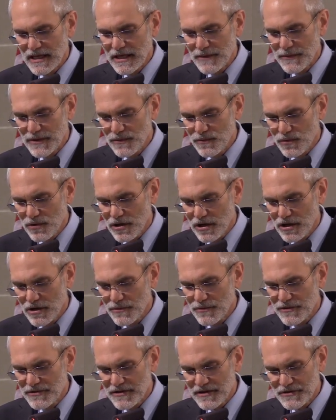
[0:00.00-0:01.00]
and we
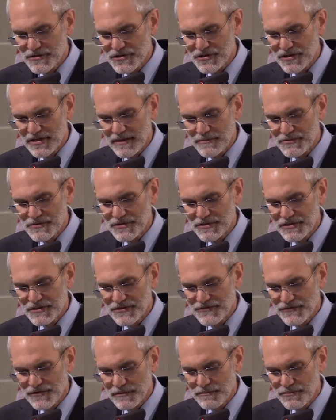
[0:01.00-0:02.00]
walk with our steps and
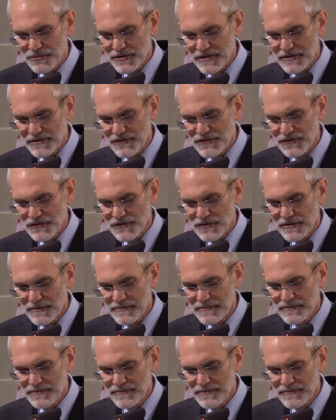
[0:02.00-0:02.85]
his footprints.